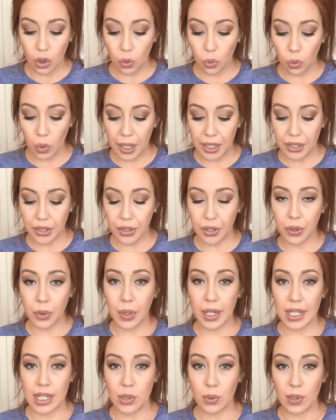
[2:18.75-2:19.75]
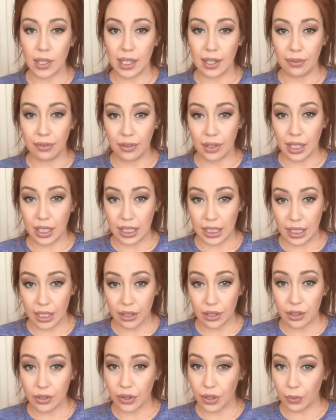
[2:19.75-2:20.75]
One you're going to leave
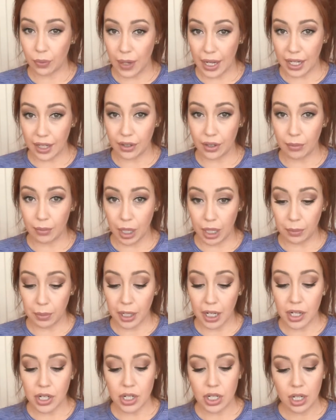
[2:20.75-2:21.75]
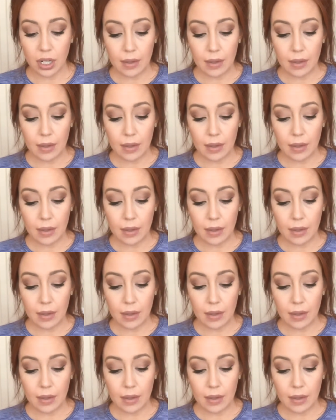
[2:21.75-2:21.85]
clear, the regular Mod Podge,